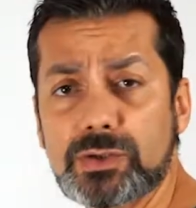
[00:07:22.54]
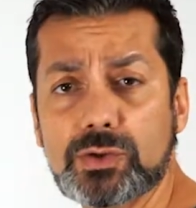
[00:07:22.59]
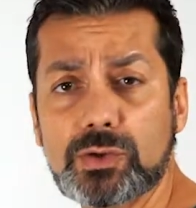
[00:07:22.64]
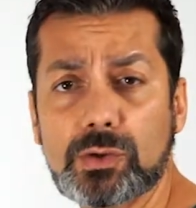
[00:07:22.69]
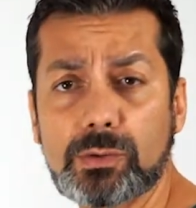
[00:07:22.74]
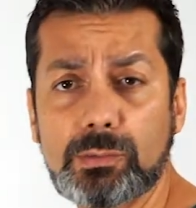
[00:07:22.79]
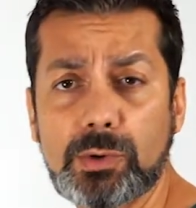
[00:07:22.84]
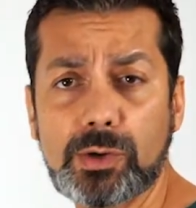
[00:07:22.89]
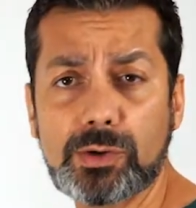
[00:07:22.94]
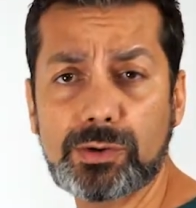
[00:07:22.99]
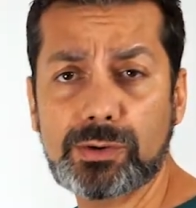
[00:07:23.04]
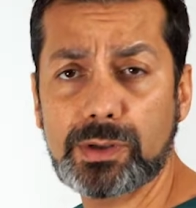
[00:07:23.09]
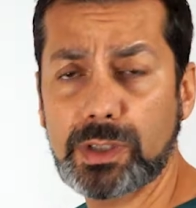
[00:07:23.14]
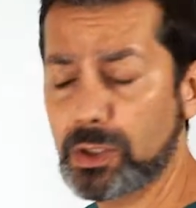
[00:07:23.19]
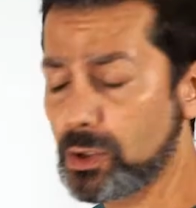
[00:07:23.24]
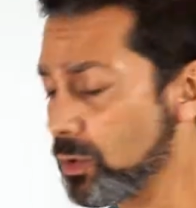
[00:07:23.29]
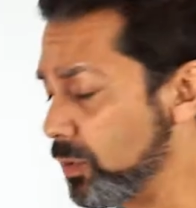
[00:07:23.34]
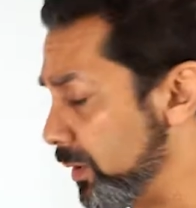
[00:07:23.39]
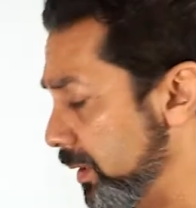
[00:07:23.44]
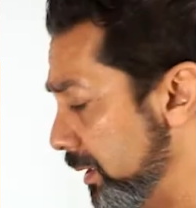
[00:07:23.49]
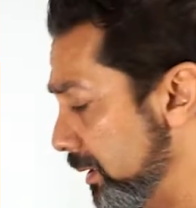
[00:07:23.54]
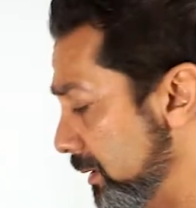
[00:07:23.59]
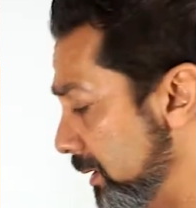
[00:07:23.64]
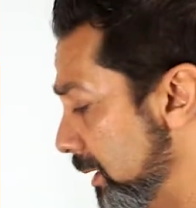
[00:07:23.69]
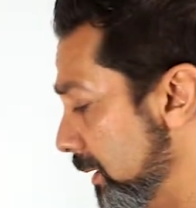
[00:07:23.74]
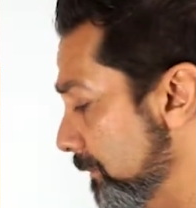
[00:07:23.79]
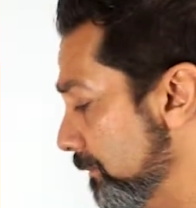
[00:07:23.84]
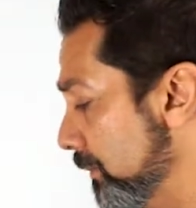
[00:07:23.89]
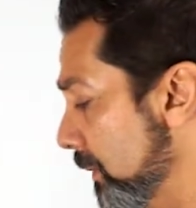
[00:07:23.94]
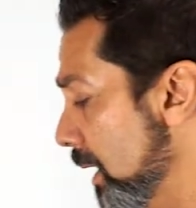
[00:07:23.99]
your motor
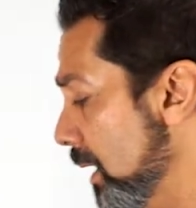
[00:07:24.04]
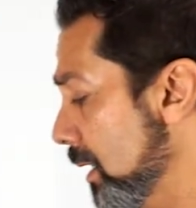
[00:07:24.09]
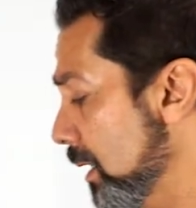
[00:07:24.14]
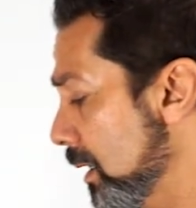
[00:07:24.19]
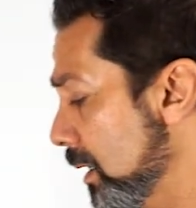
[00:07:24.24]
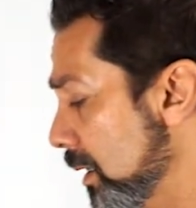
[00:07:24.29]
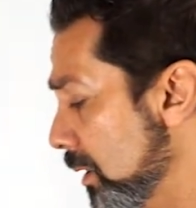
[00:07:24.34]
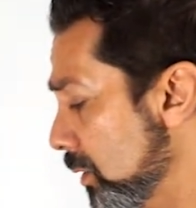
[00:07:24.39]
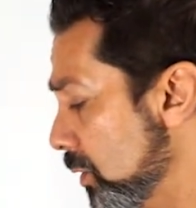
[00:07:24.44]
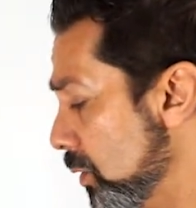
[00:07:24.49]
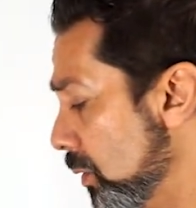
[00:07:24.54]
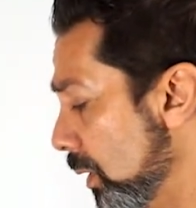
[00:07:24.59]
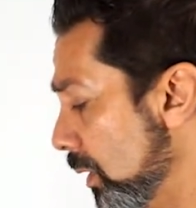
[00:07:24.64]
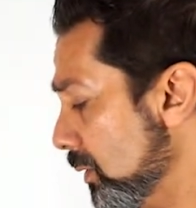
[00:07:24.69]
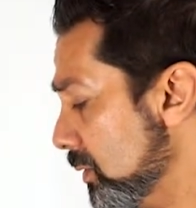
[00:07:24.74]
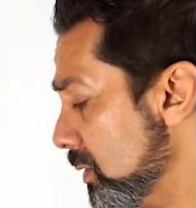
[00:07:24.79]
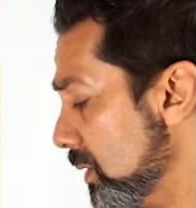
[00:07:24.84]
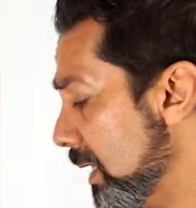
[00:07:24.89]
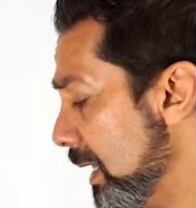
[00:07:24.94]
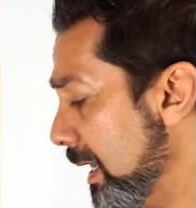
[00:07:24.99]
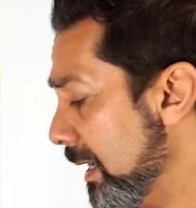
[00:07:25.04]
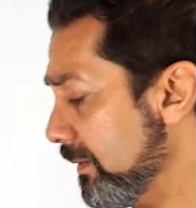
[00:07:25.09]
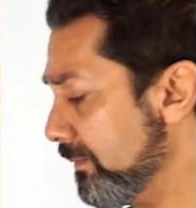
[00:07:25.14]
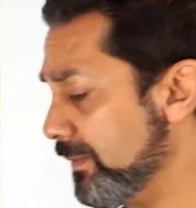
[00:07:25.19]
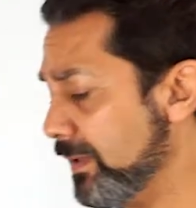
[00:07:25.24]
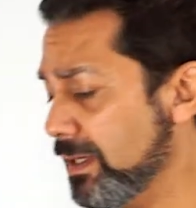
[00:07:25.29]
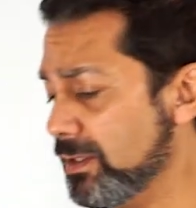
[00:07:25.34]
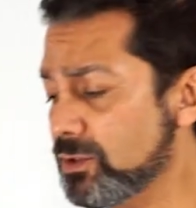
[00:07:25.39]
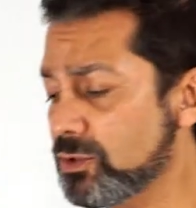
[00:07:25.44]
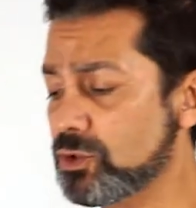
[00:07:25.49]
accordingly. You also
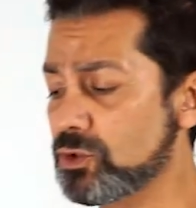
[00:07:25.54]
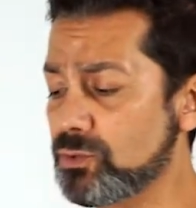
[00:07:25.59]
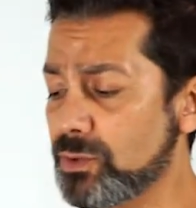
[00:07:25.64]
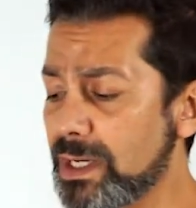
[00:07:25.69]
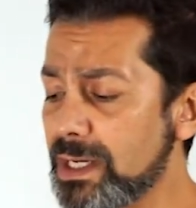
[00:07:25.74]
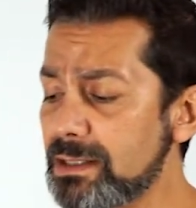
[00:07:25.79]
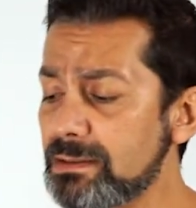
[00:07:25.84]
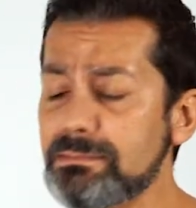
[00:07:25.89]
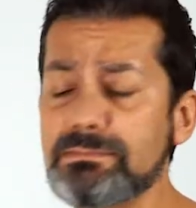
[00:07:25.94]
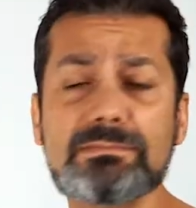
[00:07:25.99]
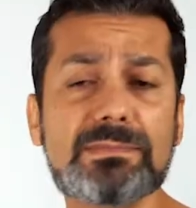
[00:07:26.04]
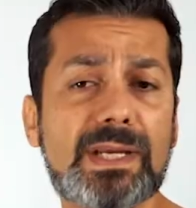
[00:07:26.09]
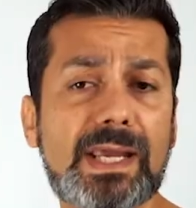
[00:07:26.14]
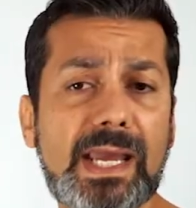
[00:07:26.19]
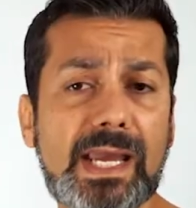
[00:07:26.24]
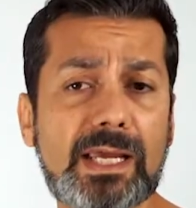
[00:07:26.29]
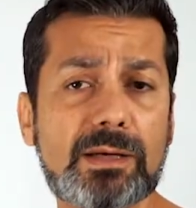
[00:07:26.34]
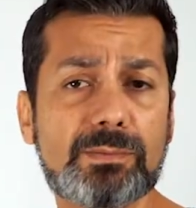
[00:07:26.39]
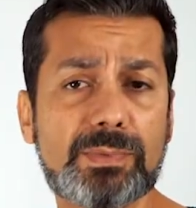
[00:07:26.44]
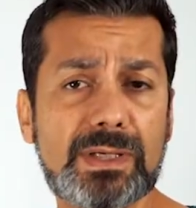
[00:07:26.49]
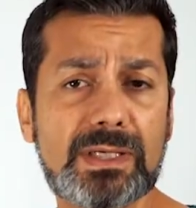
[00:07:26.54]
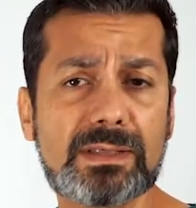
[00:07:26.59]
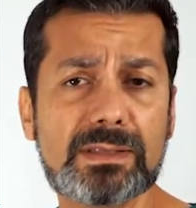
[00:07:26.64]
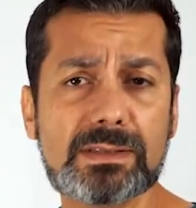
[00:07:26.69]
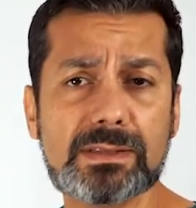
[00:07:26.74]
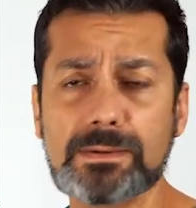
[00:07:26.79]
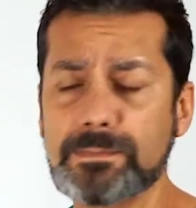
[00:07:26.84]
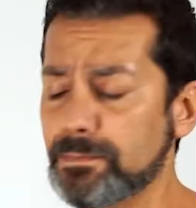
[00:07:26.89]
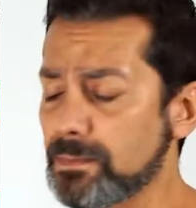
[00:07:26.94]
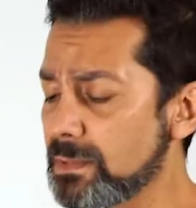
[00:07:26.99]
have a straight
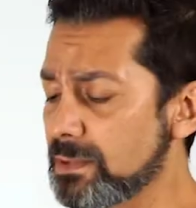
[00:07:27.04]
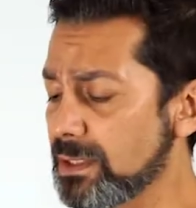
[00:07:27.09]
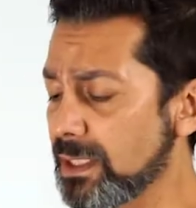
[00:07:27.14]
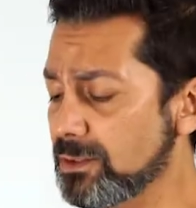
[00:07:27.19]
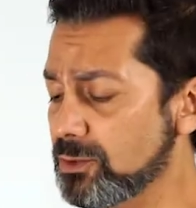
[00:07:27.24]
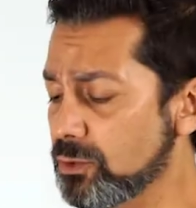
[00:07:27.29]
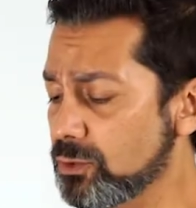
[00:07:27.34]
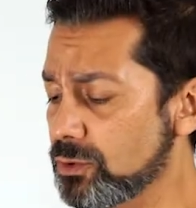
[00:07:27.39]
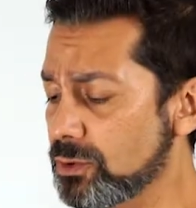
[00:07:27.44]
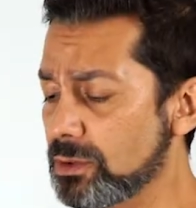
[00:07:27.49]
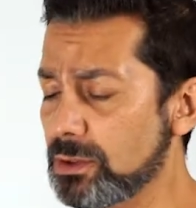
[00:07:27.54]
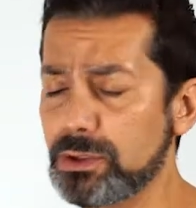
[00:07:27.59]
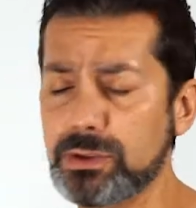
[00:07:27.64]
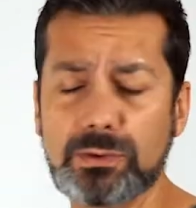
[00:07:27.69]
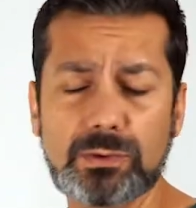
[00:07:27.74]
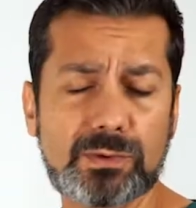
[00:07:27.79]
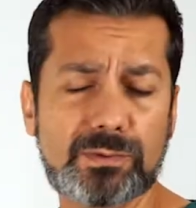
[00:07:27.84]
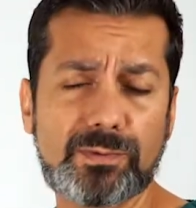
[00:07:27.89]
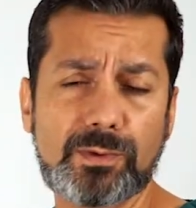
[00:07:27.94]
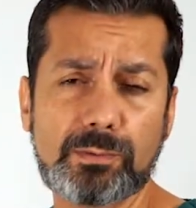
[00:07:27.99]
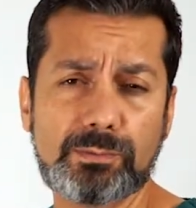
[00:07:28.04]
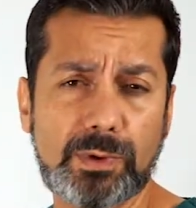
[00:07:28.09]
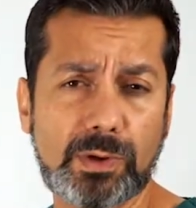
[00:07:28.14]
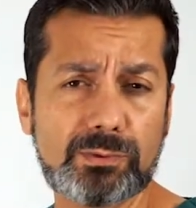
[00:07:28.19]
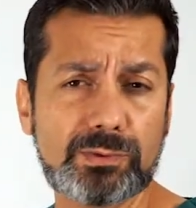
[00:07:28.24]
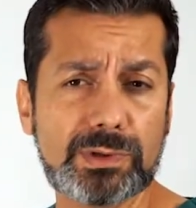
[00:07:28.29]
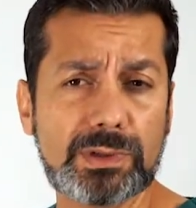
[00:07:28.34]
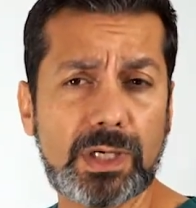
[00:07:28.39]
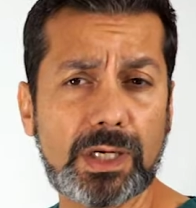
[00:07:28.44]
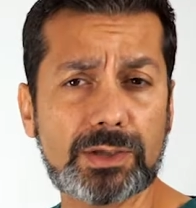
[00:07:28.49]
handpiece that's usually used for
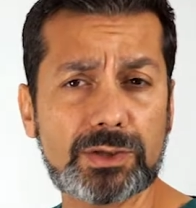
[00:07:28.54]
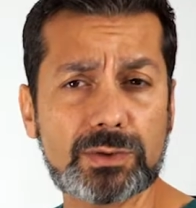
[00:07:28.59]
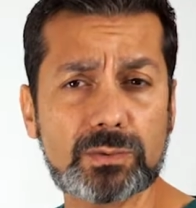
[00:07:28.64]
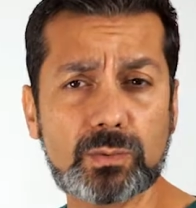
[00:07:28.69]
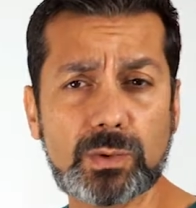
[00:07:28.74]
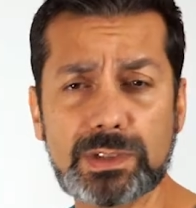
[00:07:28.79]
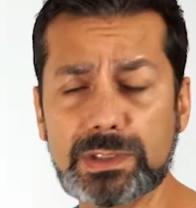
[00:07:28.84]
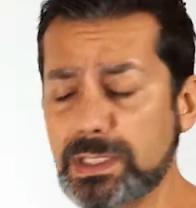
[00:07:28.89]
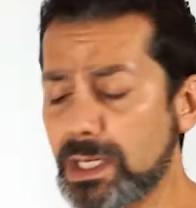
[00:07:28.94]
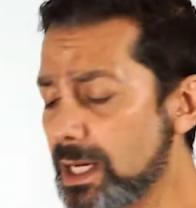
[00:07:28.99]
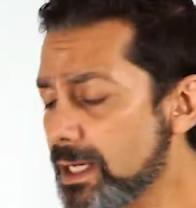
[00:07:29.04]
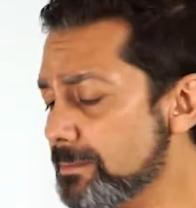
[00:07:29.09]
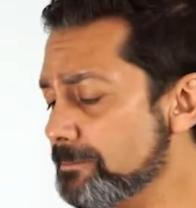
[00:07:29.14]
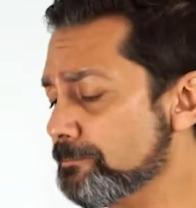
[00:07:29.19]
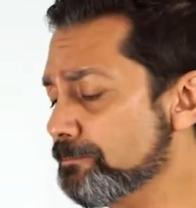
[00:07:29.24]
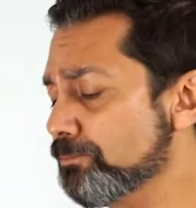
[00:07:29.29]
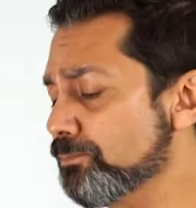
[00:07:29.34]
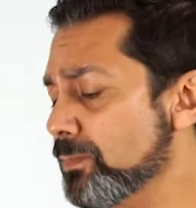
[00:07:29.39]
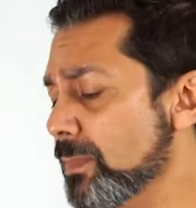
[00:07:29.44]
bone reduction and whatnot,